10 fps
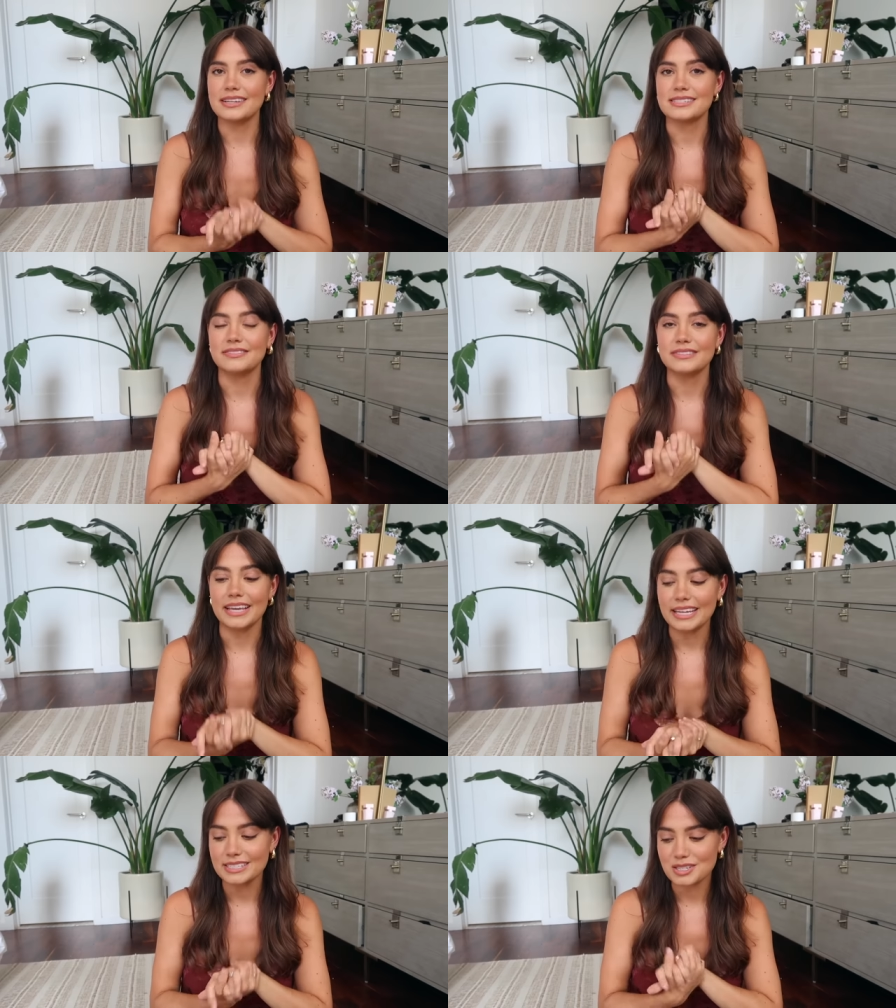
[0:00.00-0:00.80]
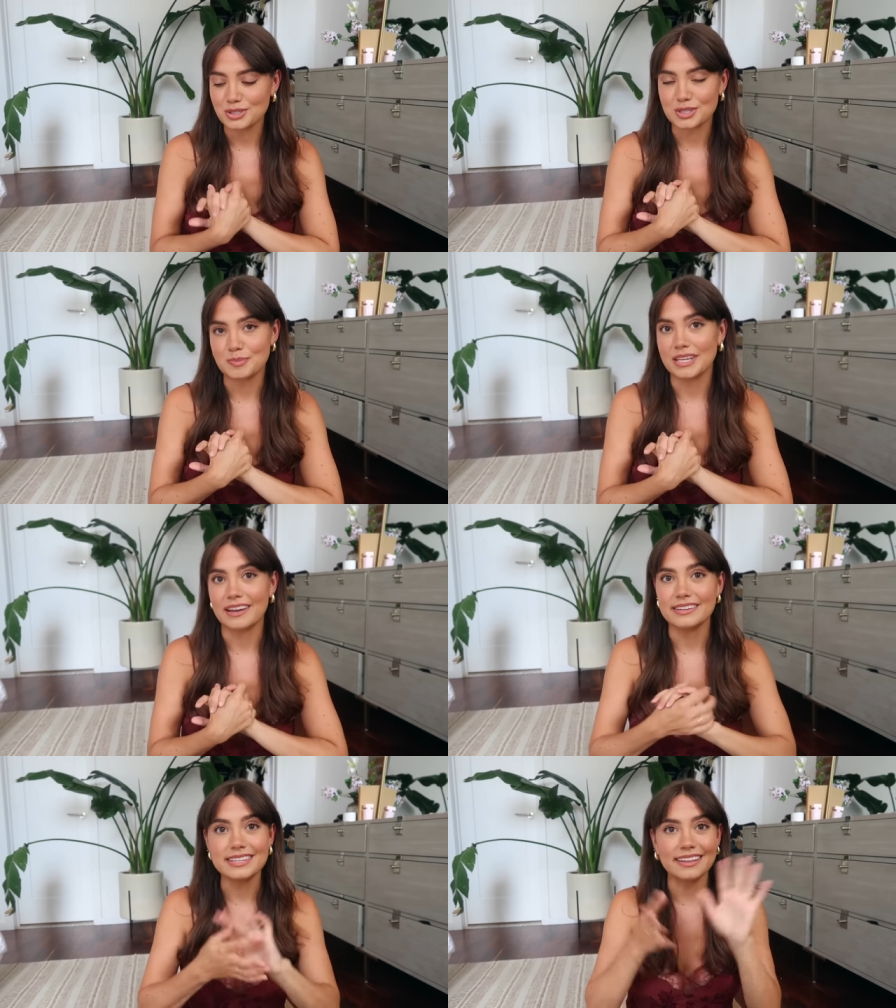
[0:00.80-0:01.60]
as of late just
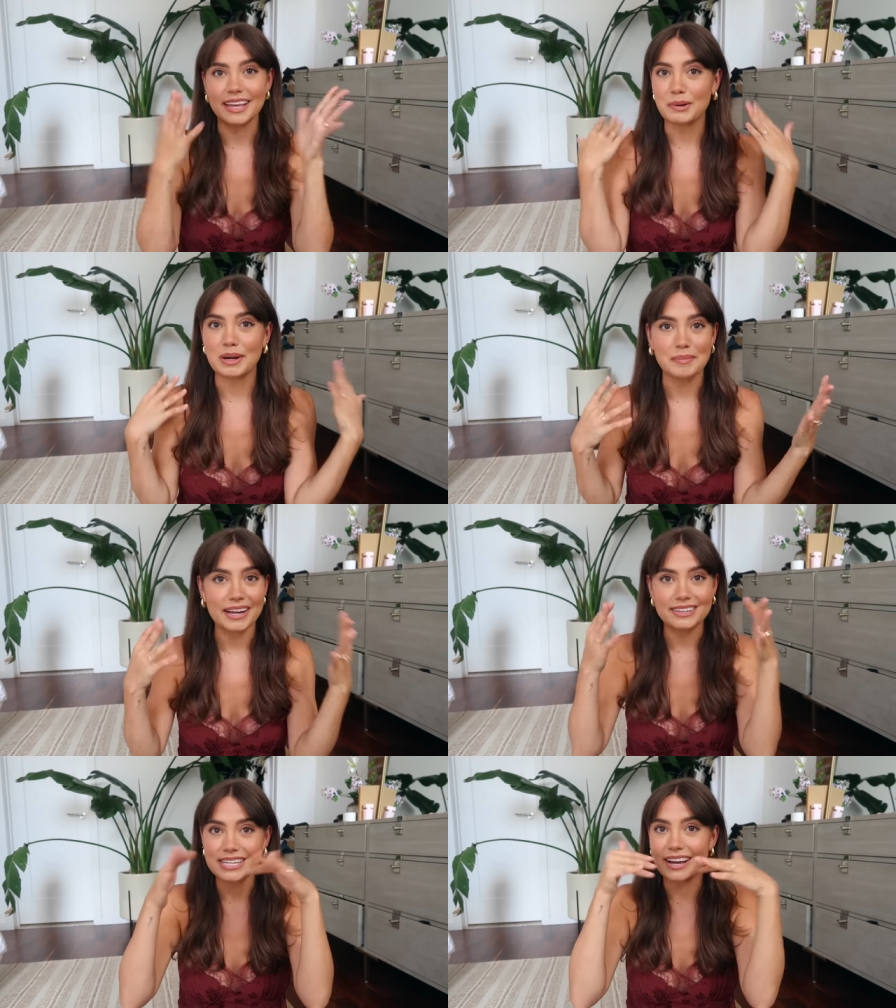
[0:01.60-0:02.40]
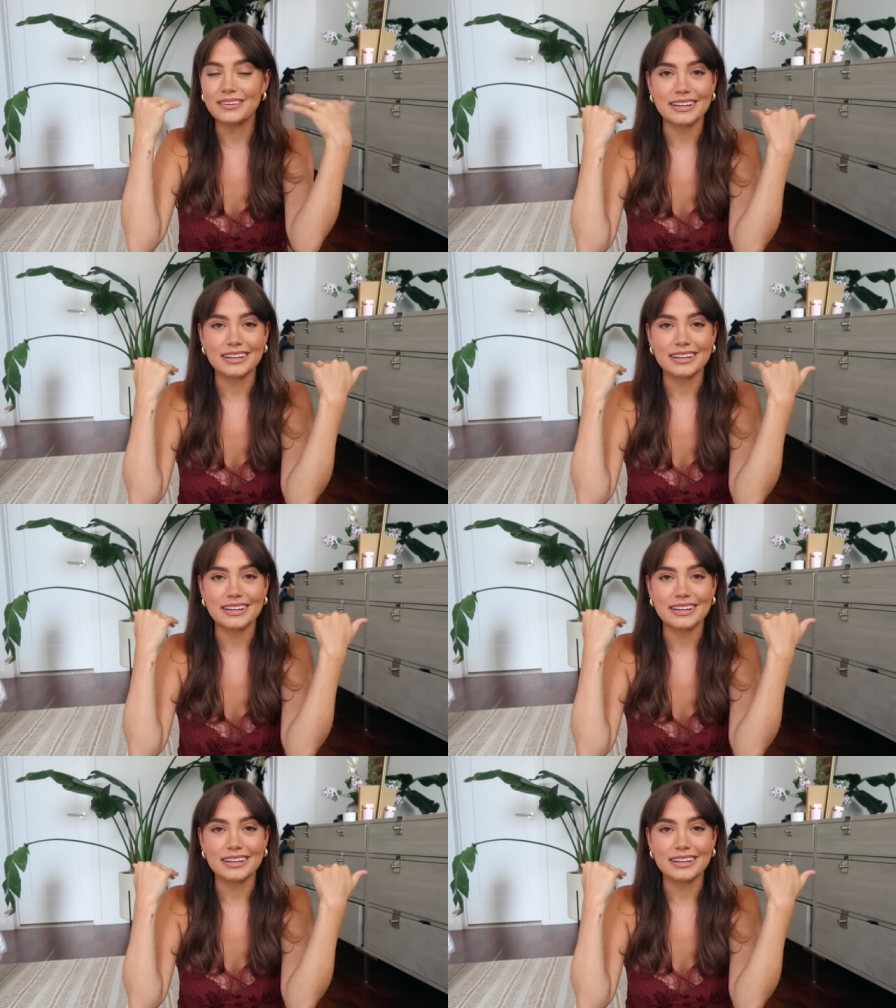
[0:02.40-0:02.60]
because I like wearing my hair down.